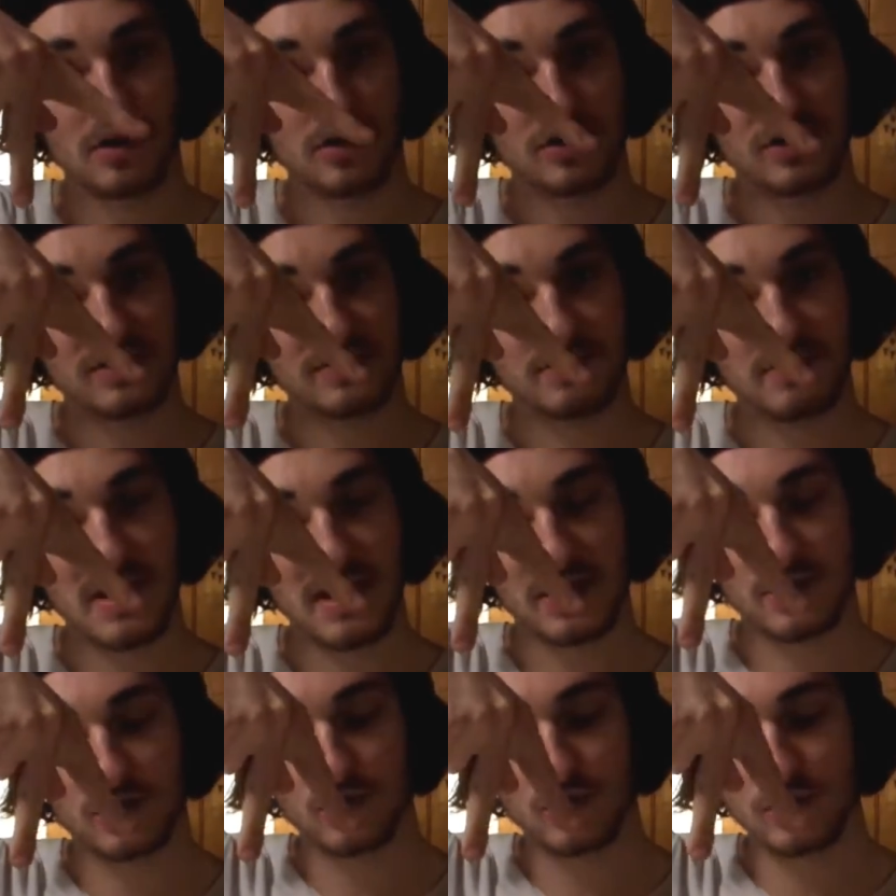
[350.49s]
Just
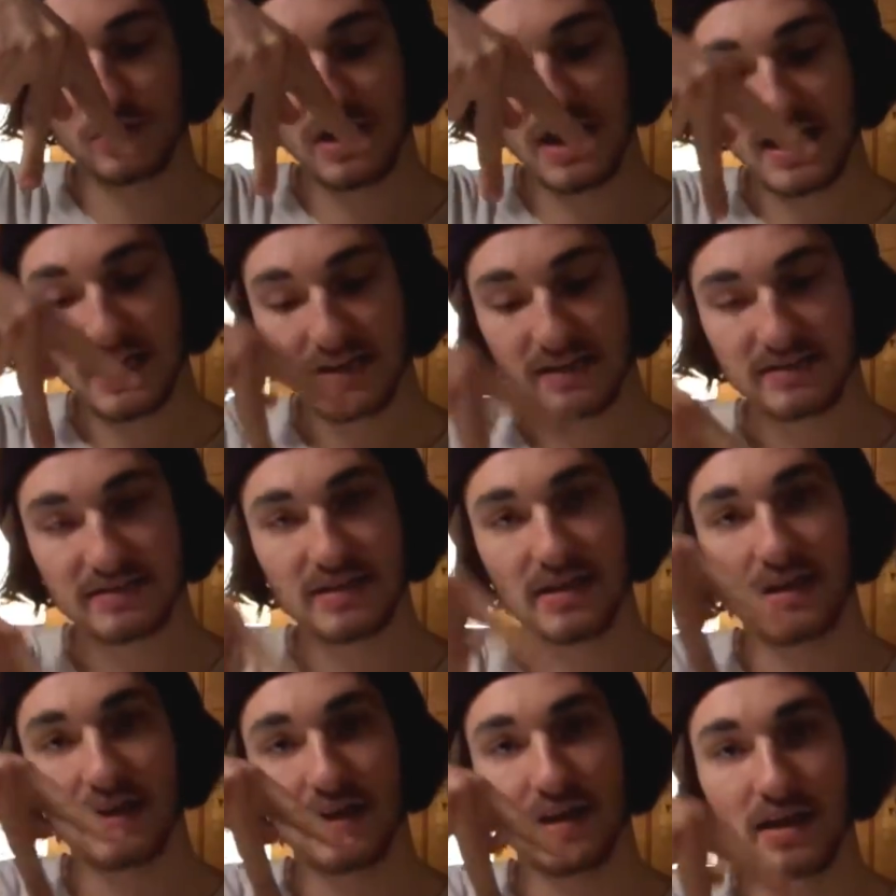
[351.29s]
make 2 legs
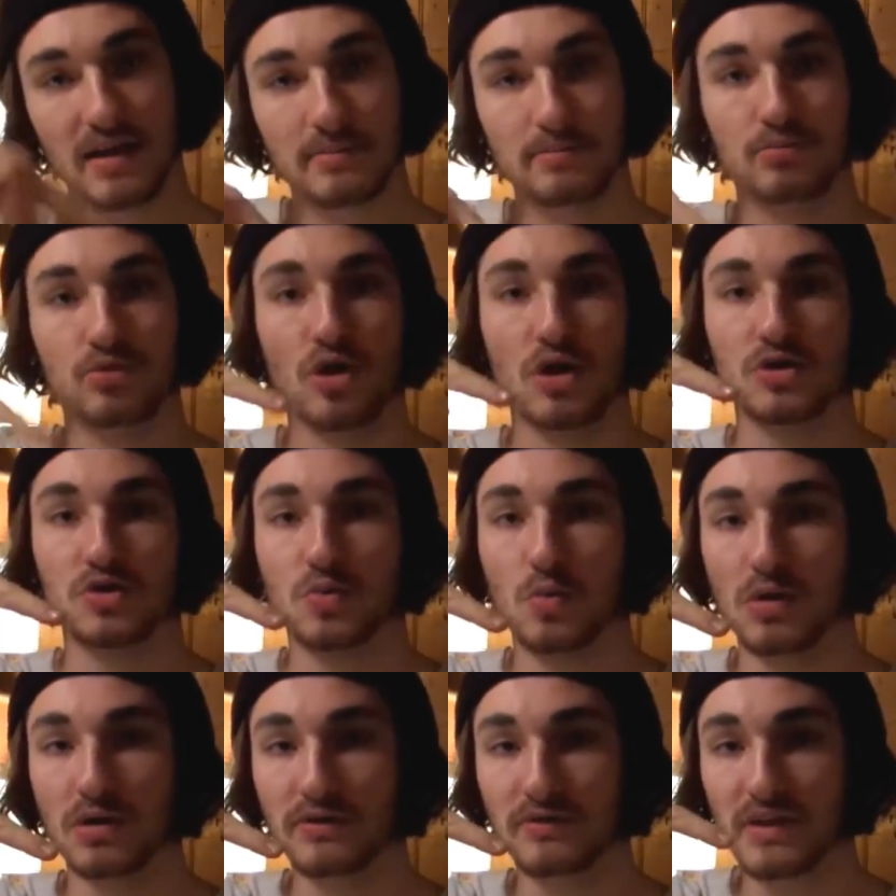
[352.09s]
and brush
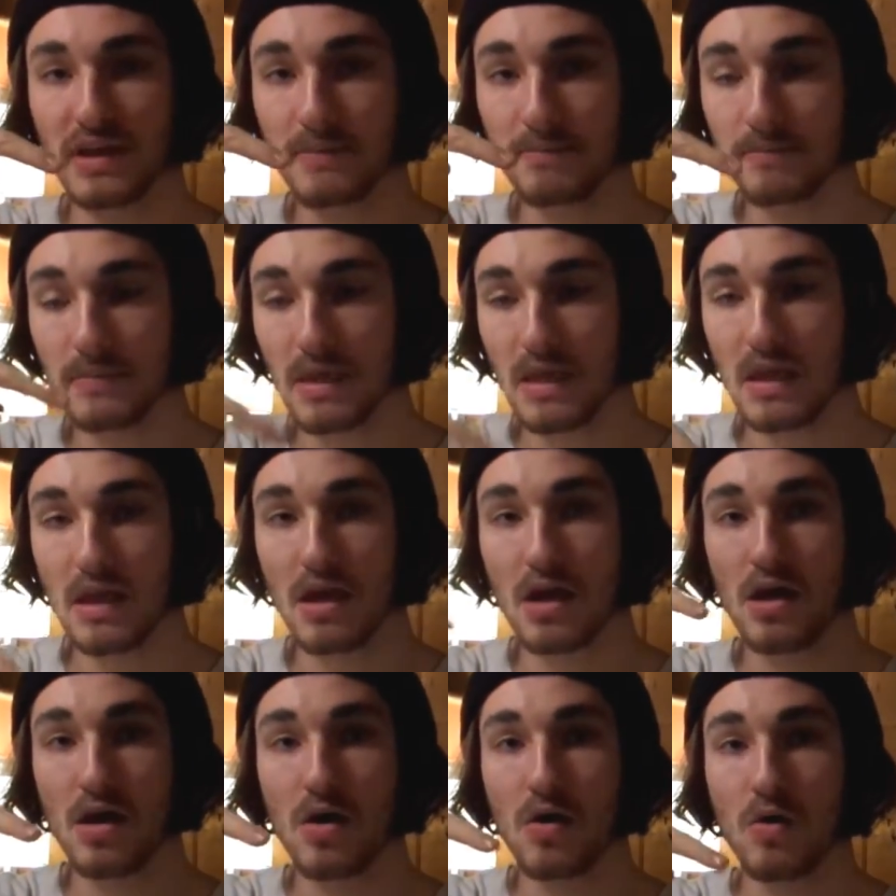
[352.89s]
one of them.
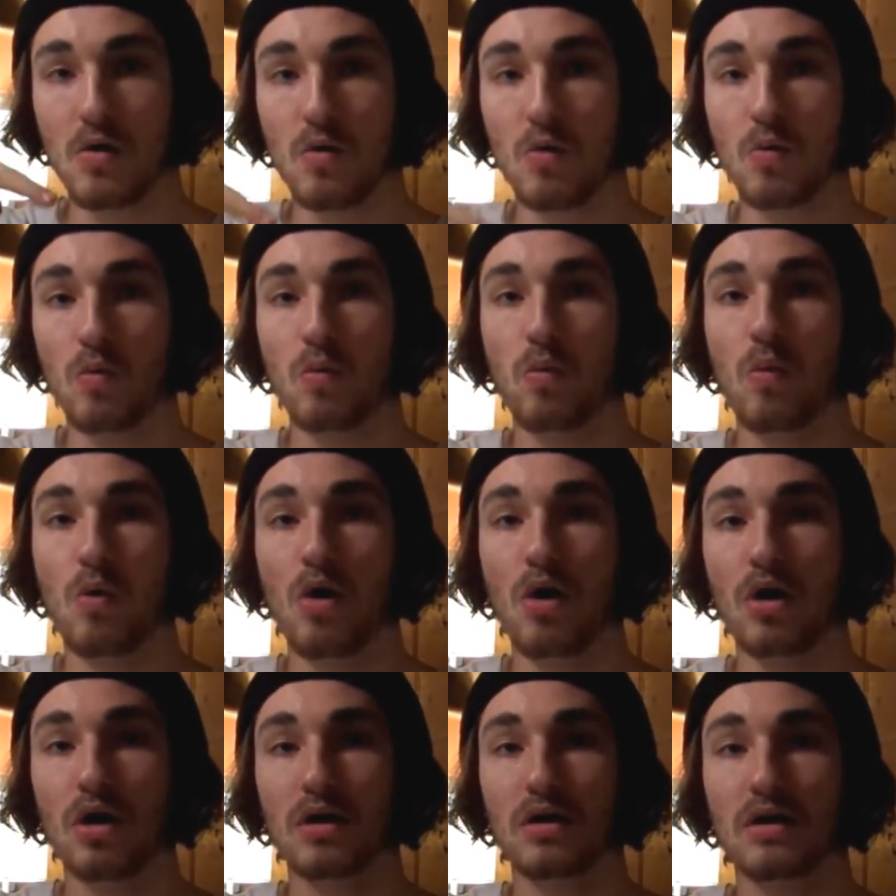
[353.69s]

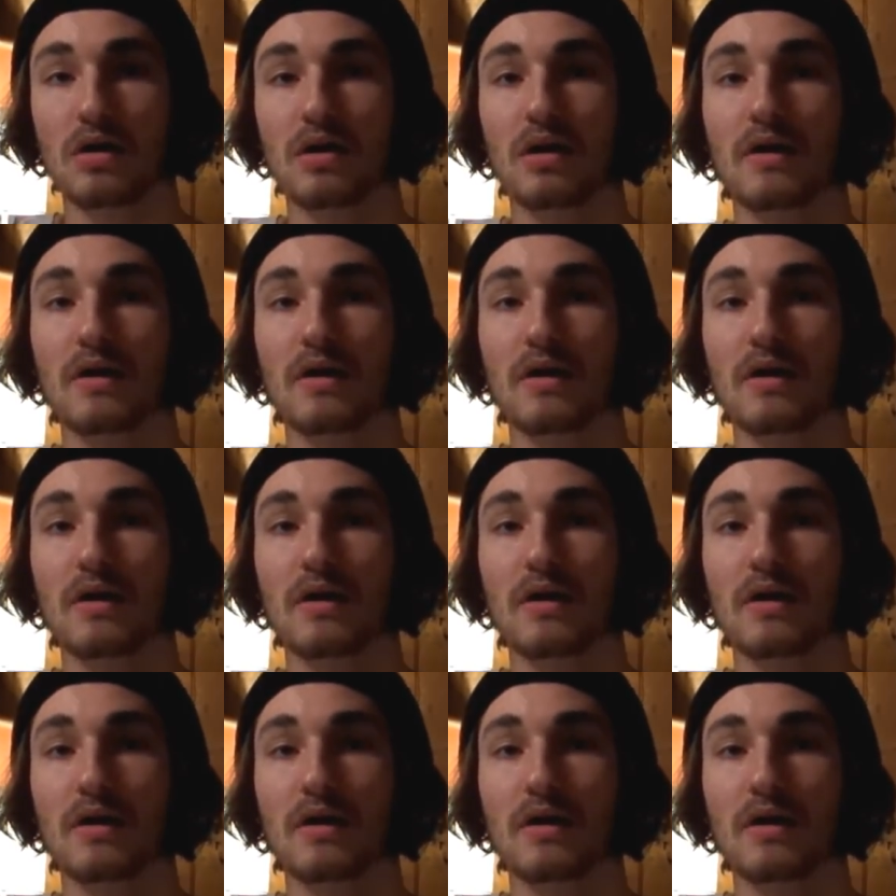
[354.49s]
Walk.